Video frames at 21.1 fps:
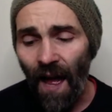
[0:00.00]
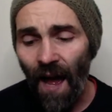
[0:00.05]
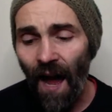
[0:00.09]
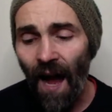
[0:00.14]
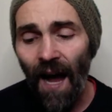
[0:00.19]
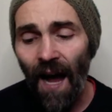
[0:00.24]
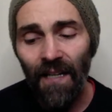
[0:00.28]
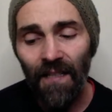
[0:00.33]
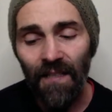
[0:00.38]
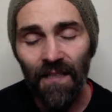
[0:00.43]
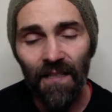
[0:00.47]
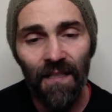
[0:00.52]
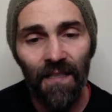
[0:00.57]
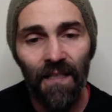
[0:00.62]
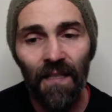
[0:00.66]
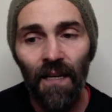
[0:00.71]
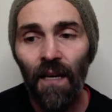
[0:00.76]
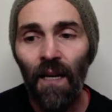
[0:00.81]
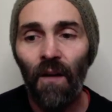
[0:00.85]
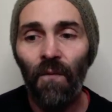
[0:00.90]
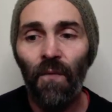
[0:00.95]

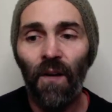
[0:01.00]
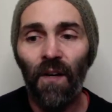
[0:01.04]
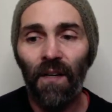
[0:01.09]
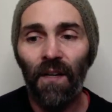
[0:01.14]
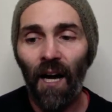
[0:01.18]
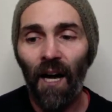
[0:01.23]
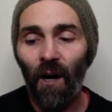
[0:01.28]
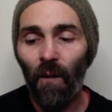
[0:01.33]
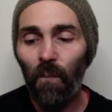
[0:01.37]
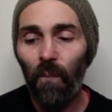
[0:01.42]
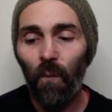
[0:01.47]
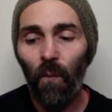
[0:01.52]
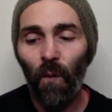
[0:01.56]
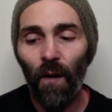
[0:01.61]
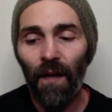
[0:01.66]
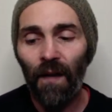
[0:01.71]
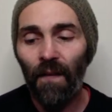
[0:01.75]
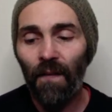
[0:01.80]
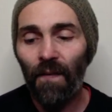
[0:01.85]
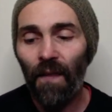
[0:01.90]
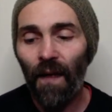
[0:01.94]
arts, if you can help
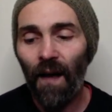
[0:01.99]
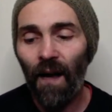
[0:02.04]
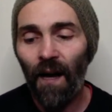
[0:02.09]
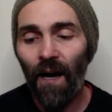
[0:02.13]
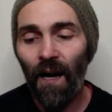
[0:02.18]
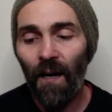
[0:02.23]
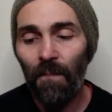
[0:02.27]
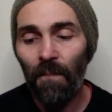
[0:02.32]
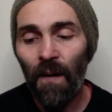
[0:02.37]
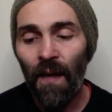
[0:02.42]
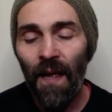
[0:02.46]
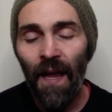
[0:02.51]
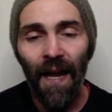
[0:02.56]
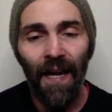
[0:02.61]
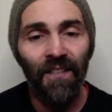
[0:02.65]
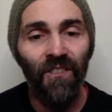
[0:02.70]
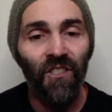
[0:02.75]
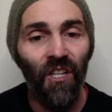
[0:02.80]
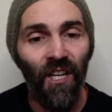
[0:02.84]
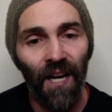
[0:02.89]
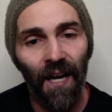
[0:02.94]
with
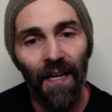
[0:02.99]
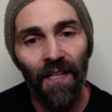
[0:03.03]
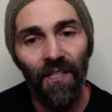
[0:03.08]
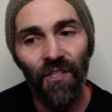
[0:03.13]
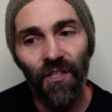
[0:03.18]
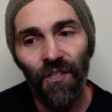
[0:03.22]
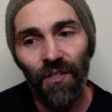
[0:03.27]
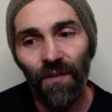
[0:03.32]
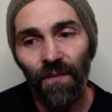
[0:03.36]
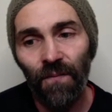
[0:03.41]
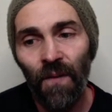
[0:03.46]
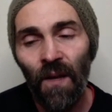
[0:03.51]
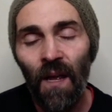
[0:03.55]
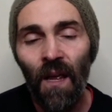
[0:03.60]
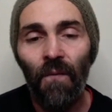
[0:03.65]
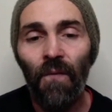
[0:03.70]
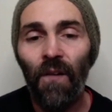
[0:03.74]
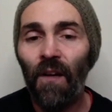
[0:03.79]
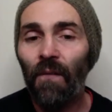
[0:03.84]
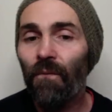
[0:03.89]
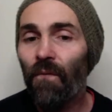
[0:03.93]
education,
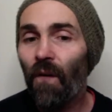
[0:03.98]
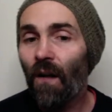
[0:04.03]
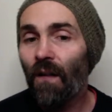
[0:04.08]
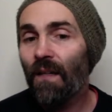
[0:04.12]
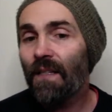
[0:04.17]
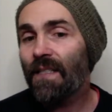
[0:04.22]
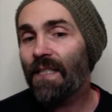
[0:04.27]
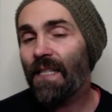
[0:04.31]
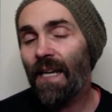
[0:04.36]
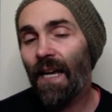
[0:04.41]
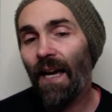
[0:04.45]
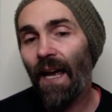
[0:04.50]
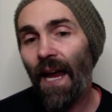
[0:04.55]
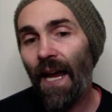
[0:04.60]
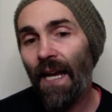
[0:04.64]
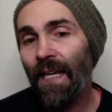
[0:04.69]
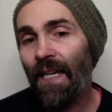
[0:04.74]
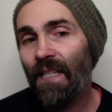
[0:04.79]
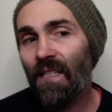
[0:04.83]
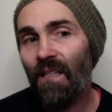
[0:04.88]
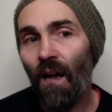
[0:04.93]
if you can volunteer
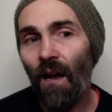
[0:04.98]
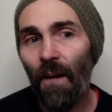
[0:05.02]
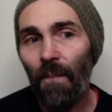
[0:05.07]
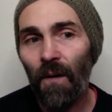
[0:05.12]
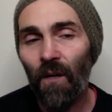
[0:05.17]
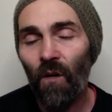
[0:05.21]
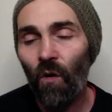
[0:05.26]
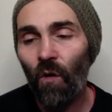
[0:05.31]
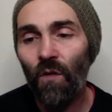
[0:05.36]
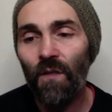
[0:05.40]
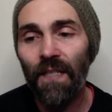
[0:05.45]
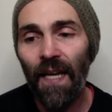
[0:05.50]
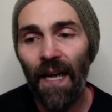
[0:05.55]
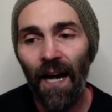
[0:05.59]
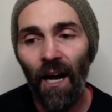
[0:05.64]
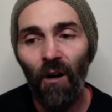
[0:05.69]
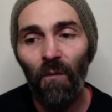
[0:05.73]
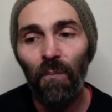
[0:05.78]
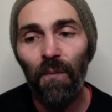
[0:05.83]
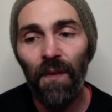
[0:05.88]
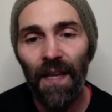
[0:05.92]
any time at all to
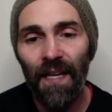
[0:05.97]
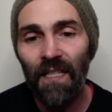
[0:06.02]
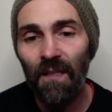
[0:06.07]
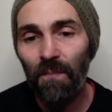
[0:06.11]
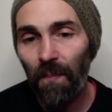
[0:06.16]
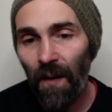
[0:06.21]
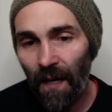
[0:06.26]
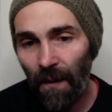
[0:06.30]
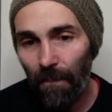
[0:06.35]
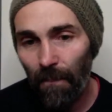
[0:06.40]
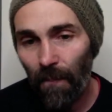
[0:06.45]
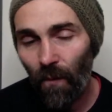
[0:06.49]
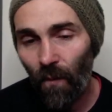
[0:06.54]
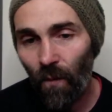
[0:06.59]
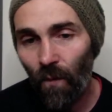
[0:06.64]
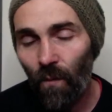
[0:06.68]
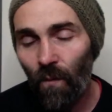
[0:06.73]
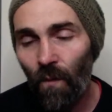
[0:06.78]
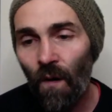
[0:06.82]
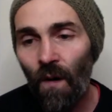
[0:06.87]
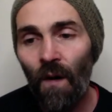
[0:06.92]
help these
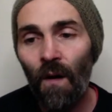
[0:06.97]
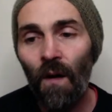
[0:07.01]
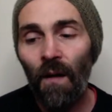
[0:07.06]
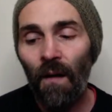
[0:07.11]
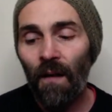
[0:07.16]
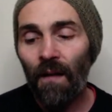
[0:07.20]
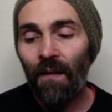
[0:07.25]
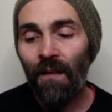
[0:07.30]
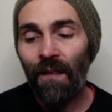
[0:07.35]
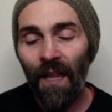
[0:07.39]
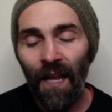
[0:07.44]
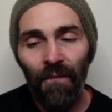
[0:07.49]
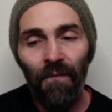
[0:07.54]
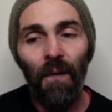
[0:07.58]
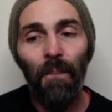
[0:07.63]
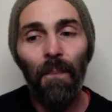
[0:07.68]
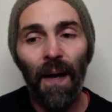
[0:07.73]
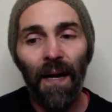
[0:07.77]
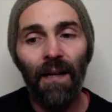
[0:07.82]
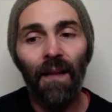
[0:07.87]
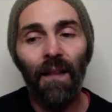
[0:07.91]
people live
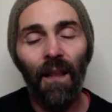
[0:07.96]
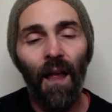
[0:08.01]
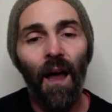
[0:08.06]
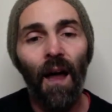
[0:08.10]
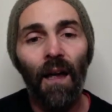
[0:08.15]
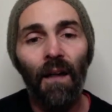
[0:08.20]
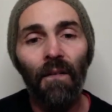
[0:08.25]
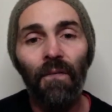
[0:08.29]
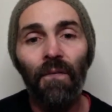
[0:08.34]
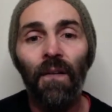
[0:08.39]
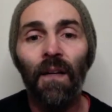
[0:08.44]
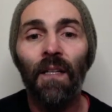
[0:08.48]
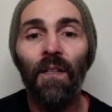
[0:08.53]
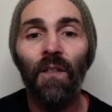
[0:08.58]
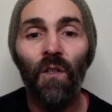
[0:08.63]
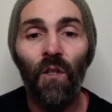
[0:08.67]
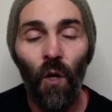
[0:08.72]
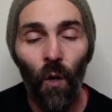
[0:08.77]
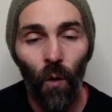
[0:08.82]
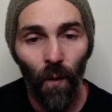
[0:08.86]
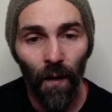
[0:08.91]
a better life,
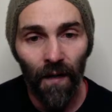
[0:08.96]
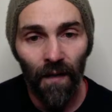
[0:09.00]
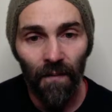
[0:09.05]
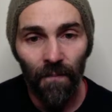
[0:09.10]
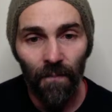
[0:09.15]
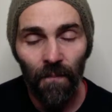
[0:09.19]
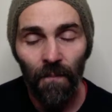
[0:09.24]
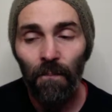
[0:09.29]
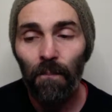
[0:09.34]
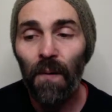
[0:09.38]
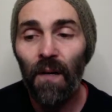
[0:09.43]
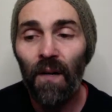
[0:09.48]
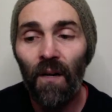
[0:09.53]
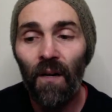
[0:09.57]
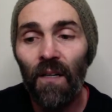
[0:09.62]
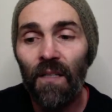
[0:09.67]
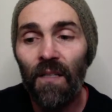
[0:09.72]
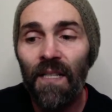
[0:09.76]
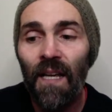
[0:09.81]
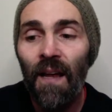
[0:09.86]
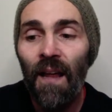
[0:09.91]
do it,
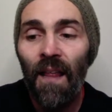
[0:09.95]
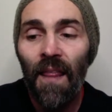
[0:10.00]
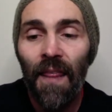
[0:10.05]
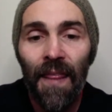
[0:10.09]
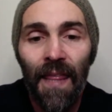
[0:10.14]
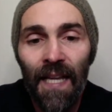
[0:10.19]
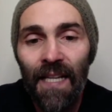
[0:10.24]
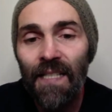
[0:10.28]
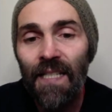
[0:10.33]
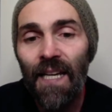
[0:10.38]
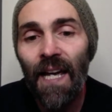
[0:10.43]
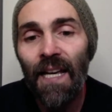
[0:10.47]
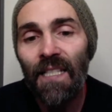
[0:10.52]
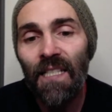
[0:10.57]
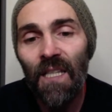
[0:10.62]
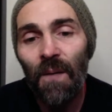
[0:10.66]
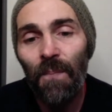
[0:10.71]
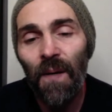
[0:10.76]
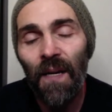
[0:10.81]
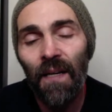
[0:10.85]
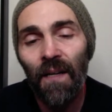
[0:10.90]
because this has
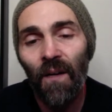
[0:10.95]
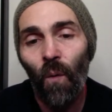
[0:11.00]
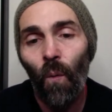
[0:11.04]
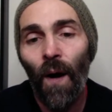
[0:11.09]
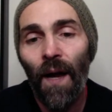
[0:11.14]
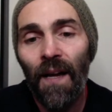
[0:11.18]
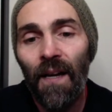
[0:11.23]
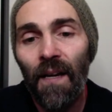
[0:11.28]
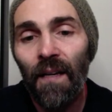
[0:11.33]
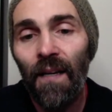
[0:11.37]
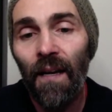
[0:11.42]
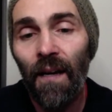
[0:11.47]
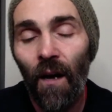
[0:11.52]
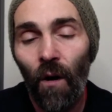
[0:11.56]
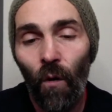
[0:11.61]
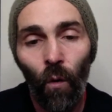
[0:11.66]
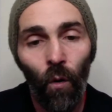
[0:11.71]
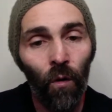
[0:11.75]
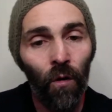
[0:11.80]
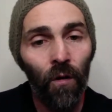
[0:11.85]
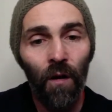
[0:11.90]
to be an awakening.
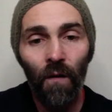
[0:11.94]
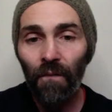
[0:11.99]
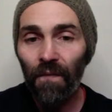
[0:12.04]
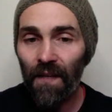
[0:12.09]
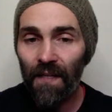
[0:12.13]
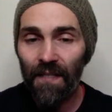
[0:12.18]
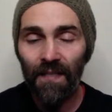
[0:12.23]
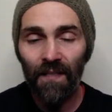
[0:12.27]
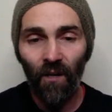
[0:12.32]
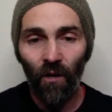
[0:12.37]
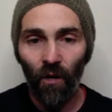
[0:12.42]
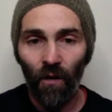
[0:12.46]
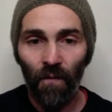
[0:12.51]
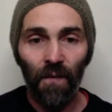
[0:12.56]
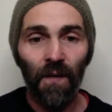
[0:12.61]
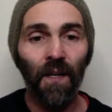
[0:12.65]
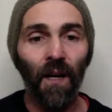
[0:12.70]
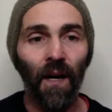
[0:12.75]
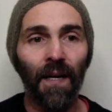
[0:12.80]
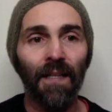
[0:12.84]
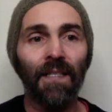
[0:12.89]
All of this
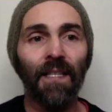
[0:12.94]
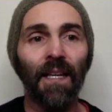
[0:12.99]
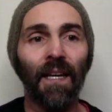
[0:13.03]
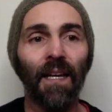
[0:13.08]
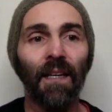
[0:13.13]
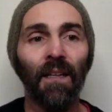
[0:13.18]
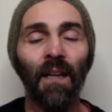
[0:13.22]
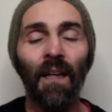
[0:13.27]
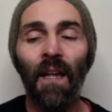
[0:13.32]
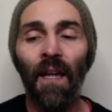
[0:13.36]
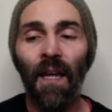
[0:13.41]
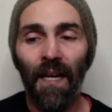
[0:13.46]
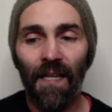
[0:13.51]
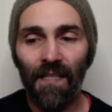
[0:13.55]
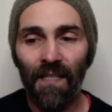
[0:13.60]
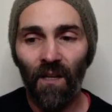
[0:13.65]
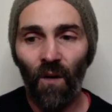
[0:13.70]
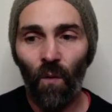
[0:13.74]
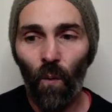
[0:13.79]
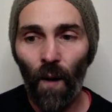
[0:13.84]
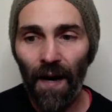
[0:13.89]
COVID-19 is
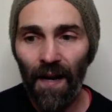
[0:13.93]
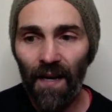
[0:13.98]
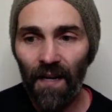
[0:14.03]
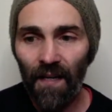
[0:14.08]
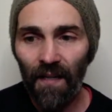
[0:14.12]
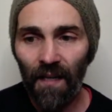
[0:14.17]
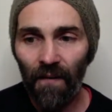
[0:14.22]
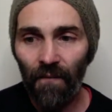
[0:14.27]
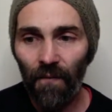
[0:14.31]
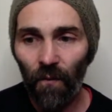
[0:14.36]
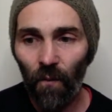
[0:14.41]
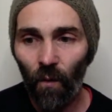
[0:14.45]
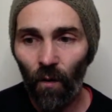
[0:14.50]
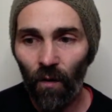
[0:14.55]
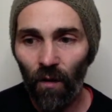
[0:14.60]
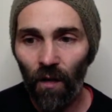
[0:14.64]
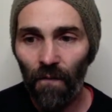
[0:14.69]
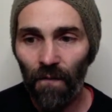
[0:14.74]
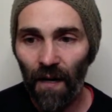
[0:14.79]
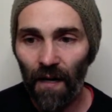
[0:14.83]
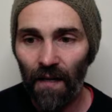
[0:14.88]
an awakening for
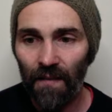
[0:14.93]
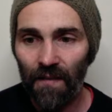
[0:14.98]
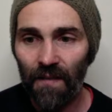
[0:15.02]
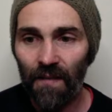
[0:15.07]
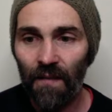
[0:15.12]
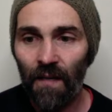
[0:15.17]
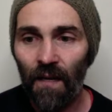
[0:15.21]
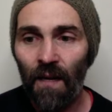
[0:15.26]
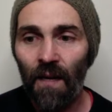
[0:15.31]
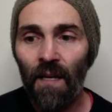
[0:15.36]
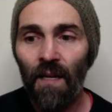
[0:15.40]
all of us.